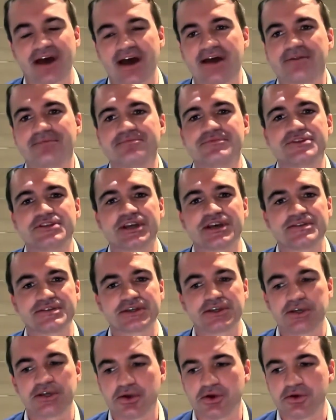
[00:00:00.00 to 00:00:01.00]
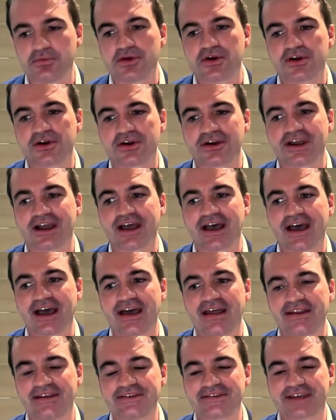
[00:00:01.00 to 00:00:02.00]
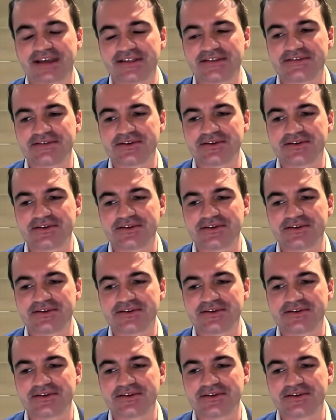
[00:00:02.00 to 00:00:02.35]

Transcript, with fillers: that. She has a humor and a sense